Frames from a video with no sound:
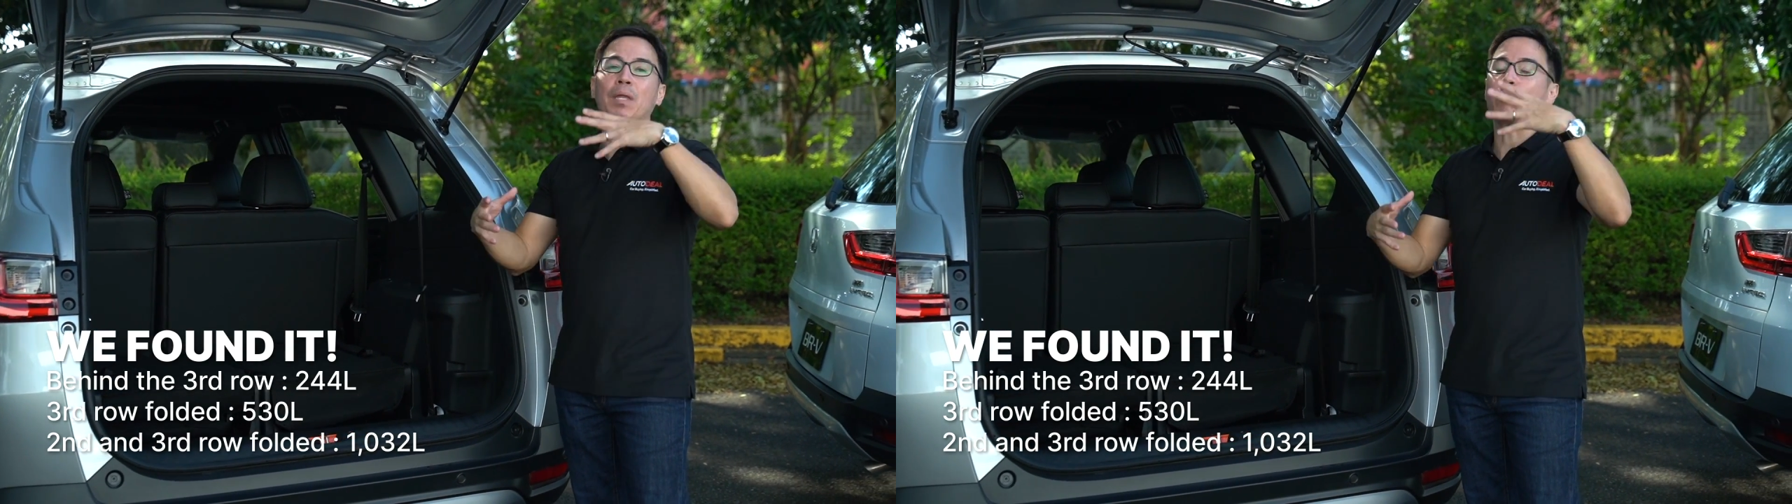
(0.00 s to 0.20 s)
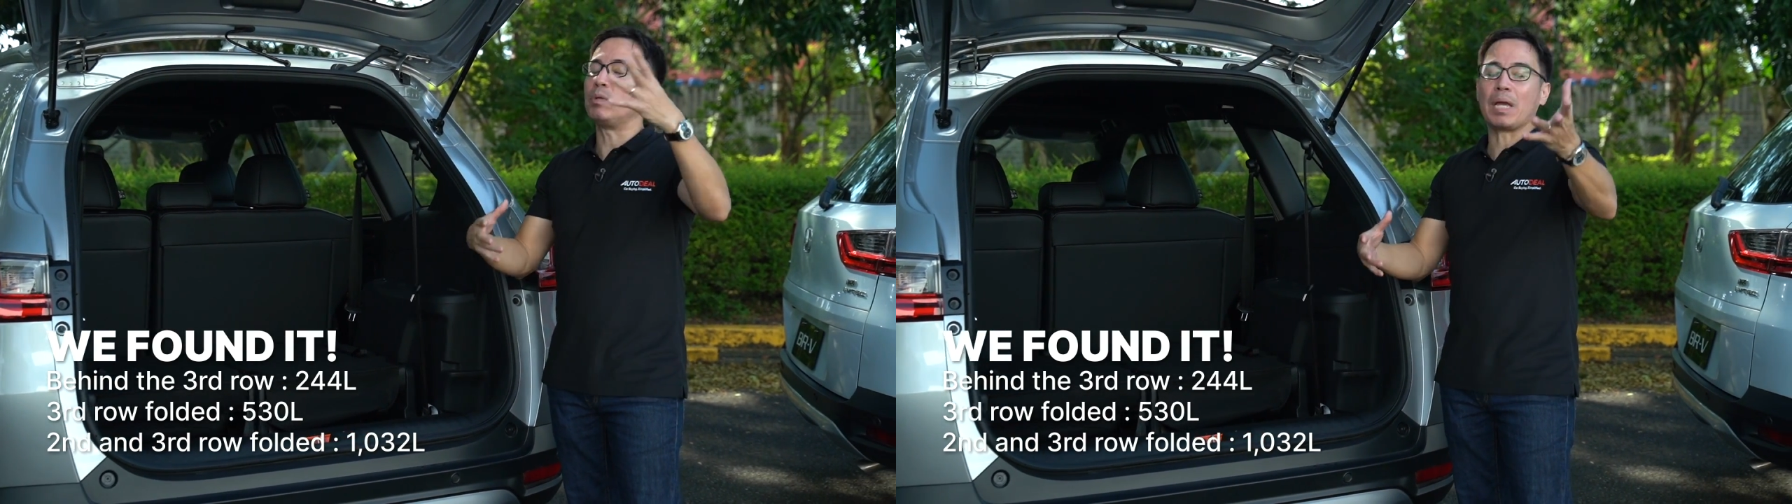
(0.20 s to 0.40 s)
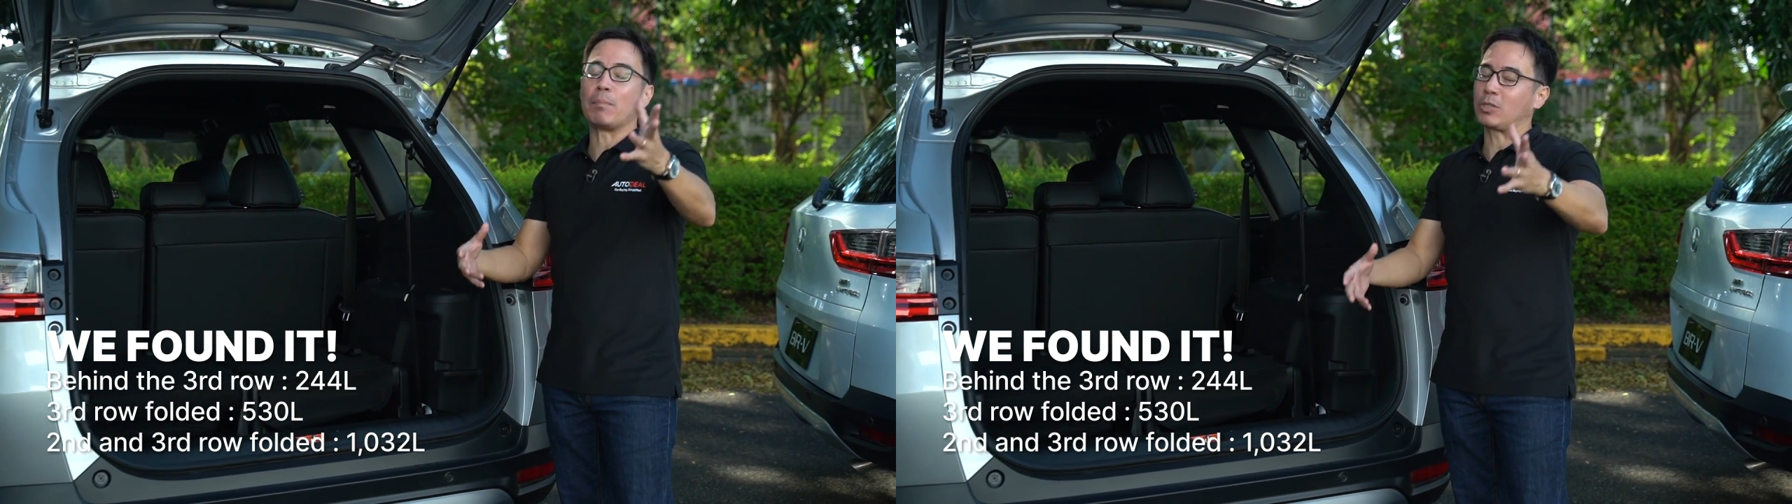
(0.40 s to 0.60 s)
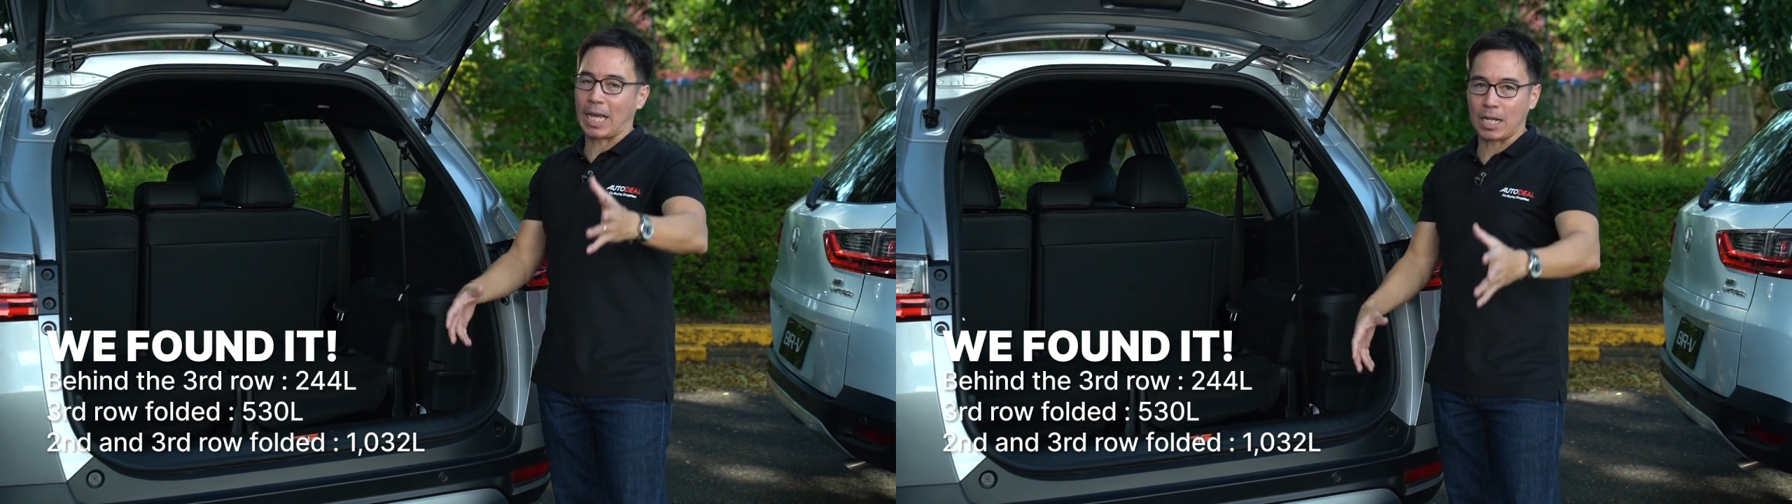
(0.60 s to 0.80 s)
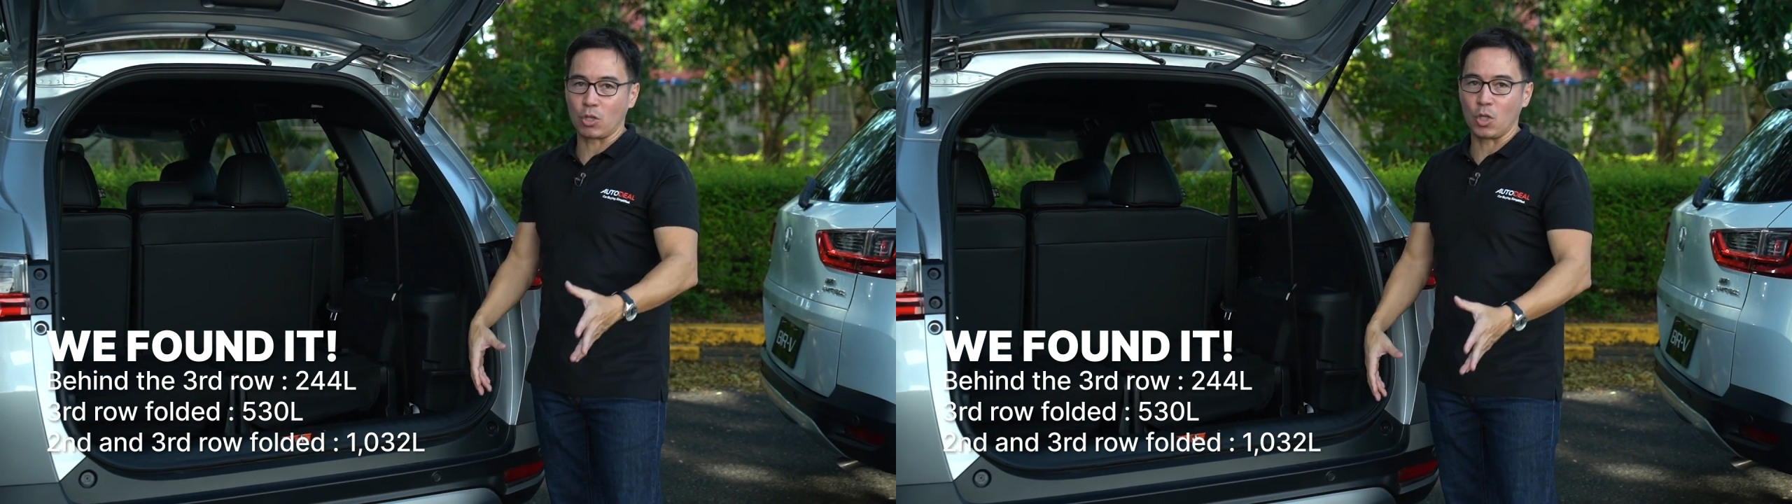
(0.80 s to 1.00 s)
we'll be able to
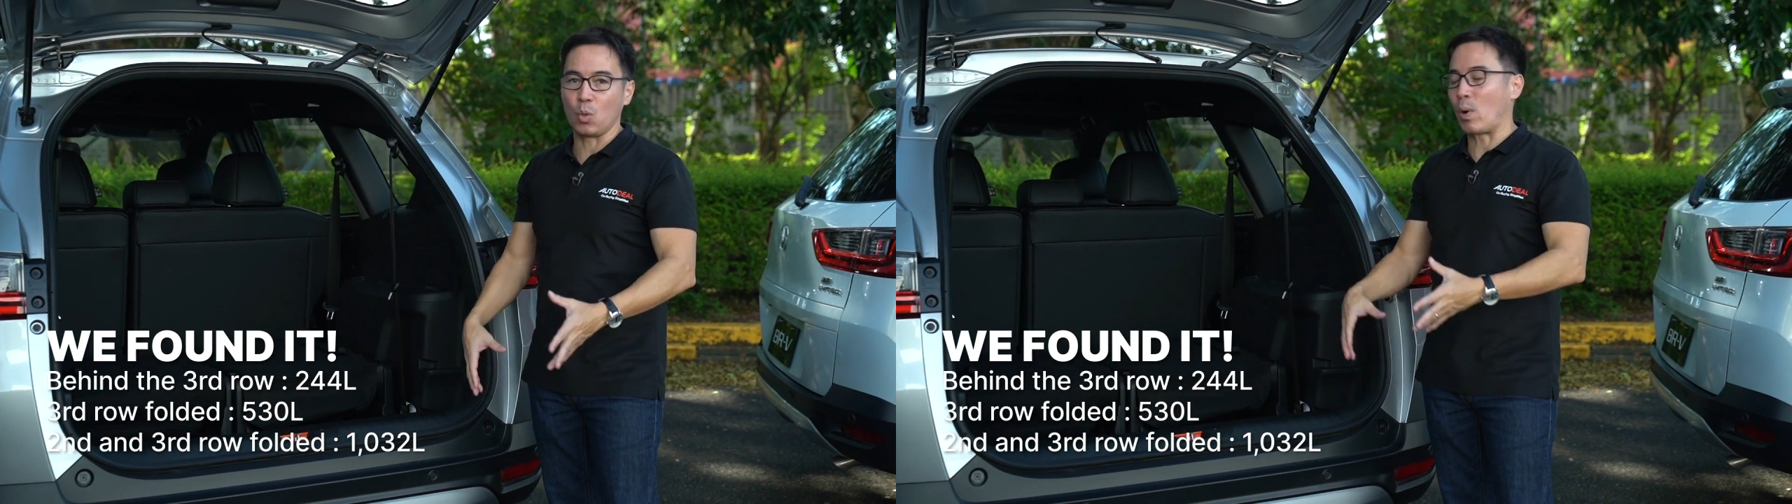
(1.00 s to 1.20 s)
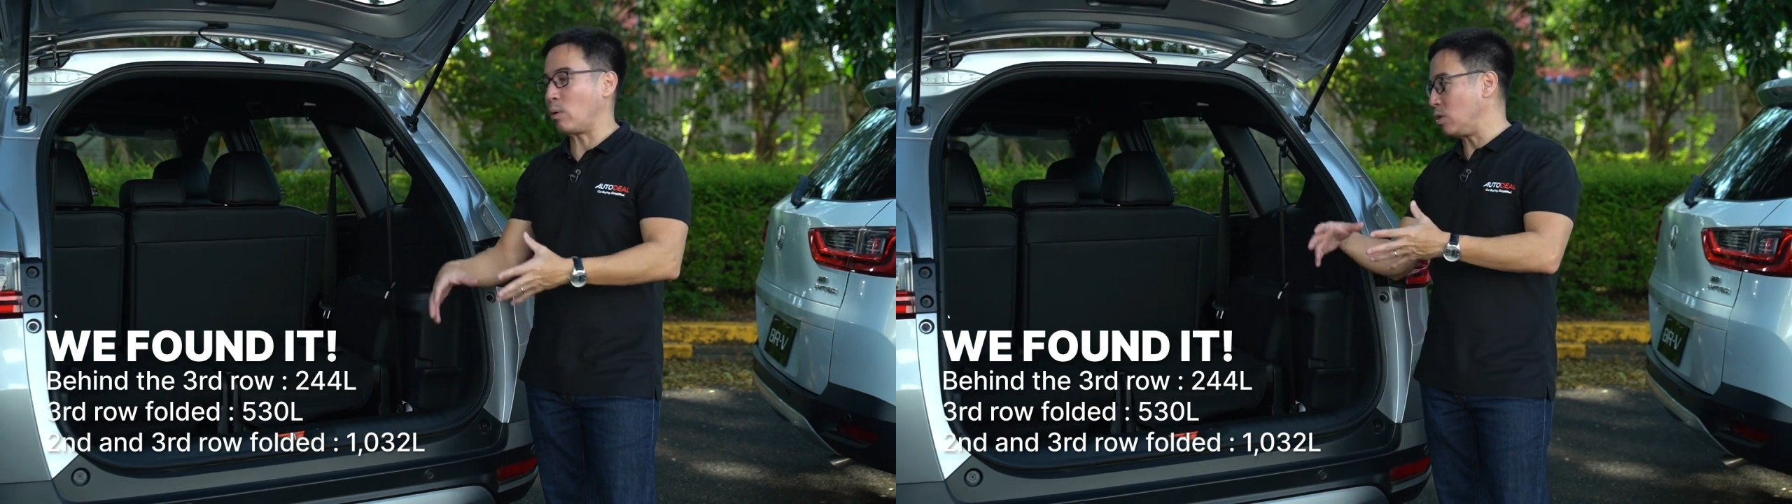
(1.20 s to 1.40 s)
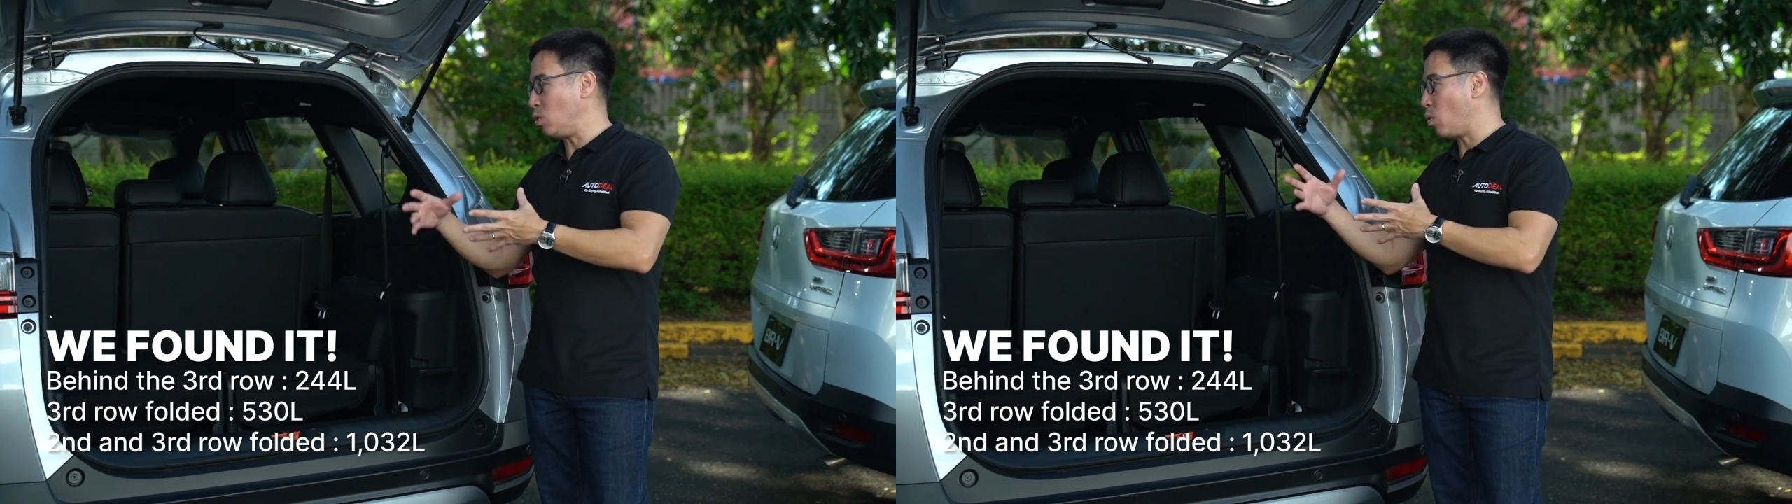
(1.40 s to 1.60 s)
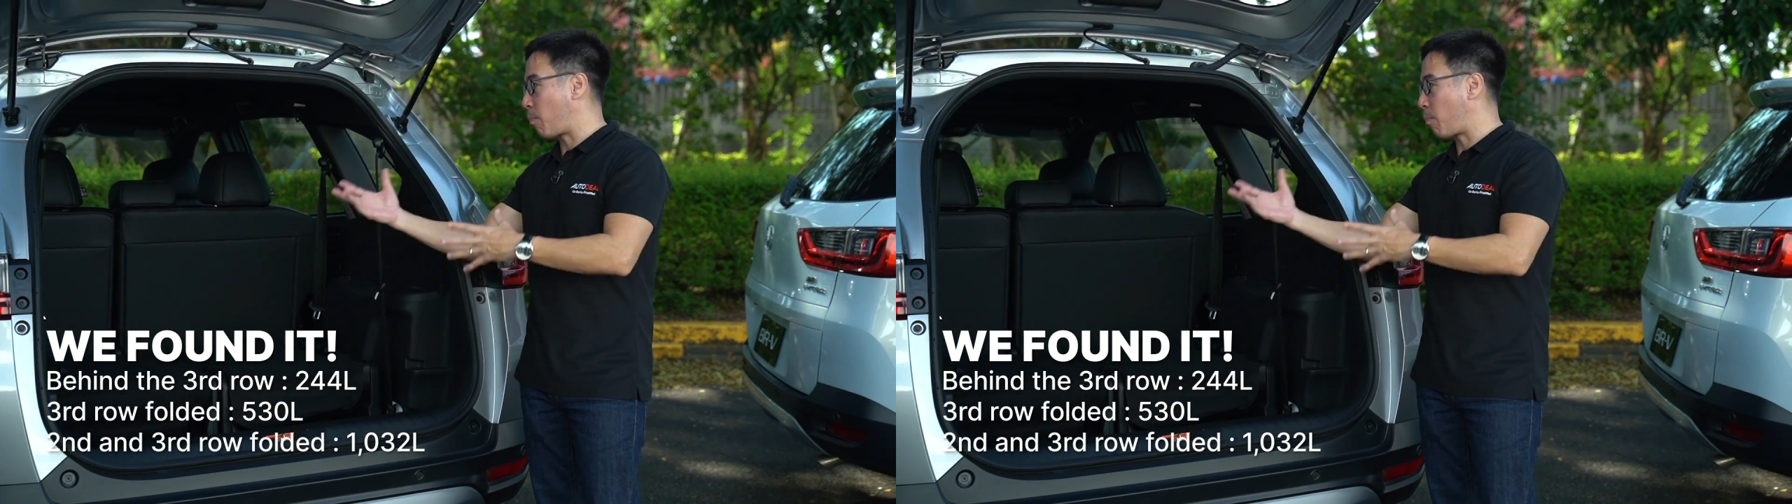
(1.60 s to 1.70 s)
get it to you when we do